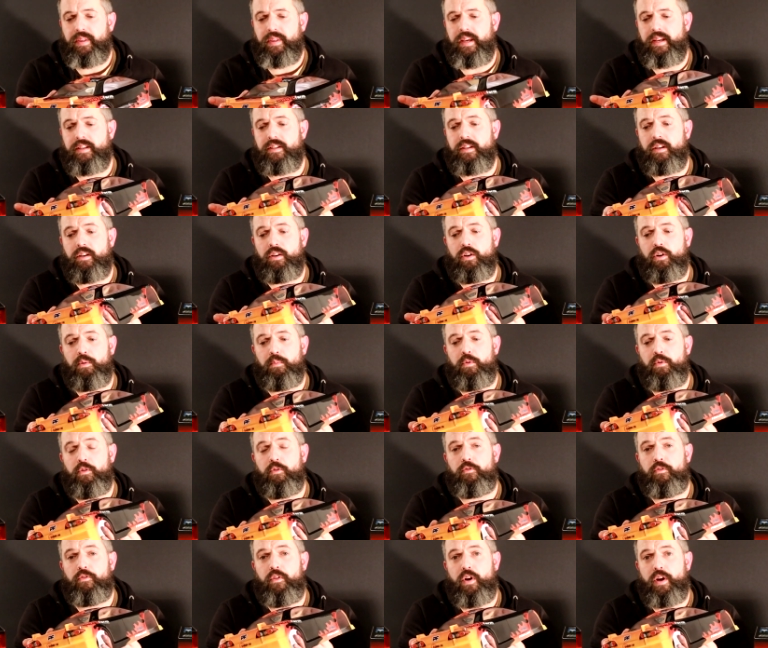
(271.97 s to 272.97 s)
is a lot
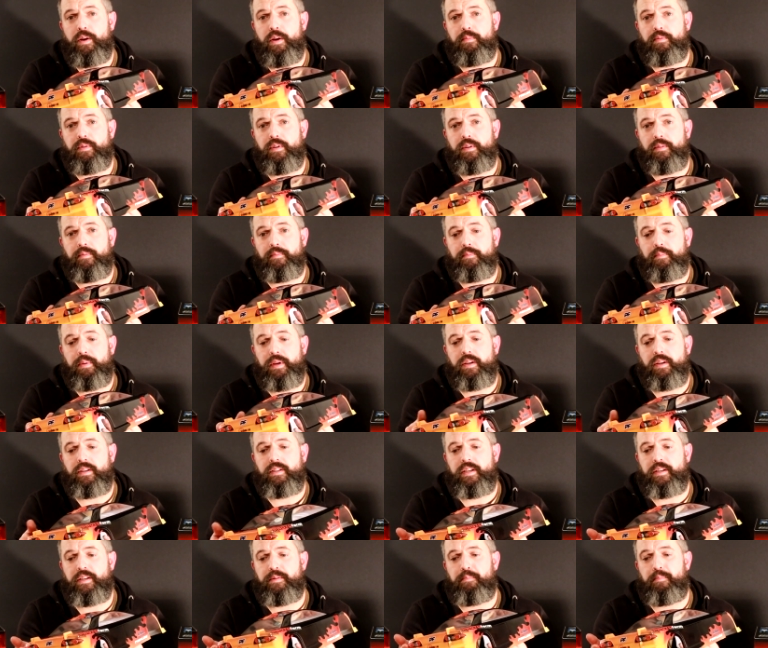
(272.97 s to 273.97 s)
more vibrant
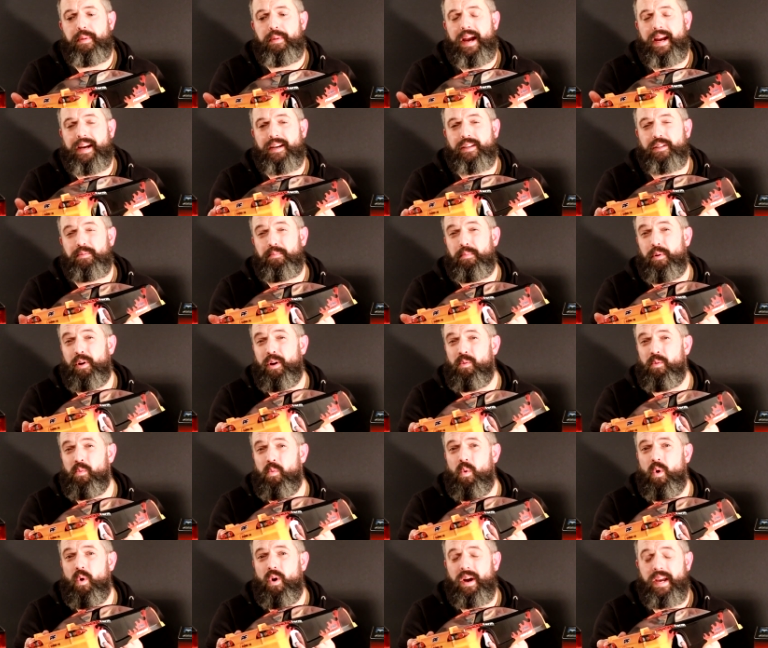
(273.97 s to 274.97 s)
because it's backed by
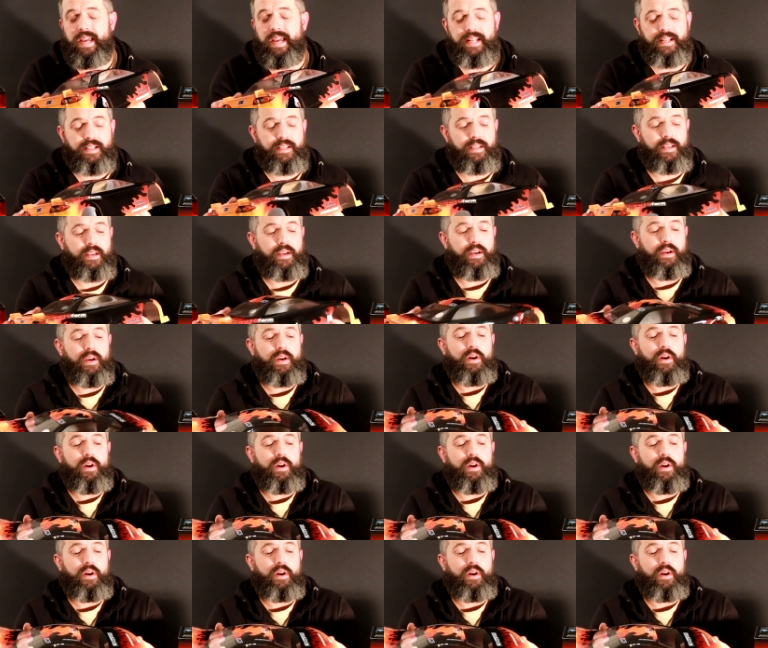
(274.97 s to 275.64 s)
white,